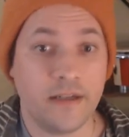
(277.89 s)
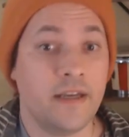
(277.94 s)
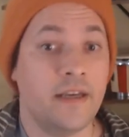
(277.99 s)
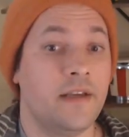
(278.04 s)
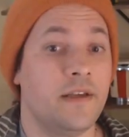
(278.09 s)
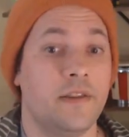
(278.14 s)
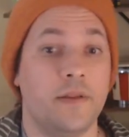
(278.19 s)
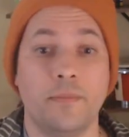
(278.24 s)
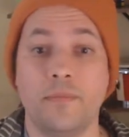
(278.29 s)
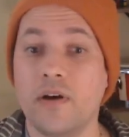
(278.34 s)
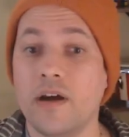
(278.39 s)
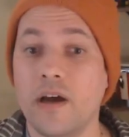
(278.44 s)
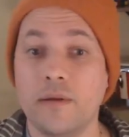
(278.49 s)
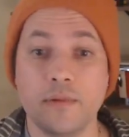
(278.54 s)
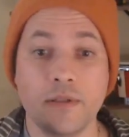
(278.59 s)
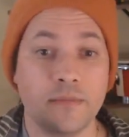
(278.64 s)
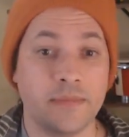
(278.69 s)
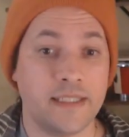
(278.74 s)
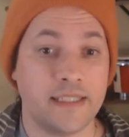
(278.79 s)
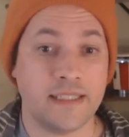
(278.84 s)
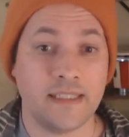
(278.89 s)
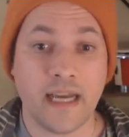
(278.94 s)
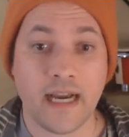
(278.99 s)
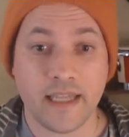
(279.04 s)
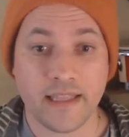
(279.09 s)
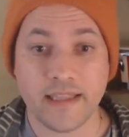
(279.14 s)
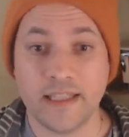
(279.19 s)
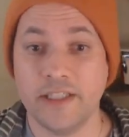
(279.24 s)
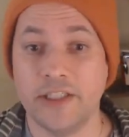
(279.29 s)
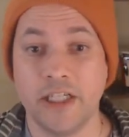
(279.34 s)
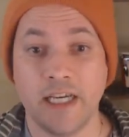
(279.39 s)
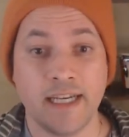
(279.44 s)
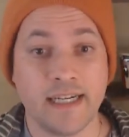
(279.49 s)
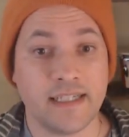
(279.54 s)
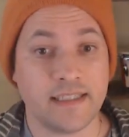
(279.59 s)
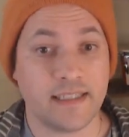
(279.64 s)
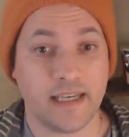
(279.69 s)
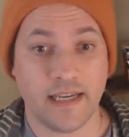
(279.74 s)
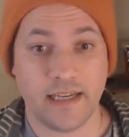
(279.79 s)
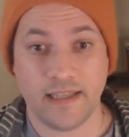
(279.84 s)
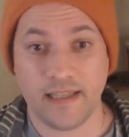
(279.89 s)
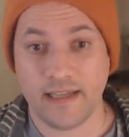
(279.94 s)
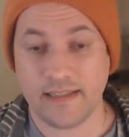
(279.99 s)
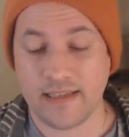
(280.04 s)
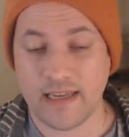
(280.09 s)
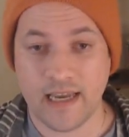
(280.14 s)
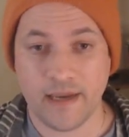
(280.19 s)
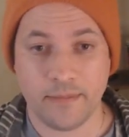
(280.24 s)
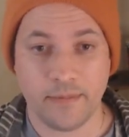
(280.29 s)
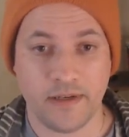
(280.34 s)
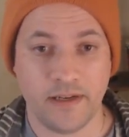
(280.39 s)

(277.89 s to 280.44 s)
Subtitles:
The problem is not the genocide that's happening.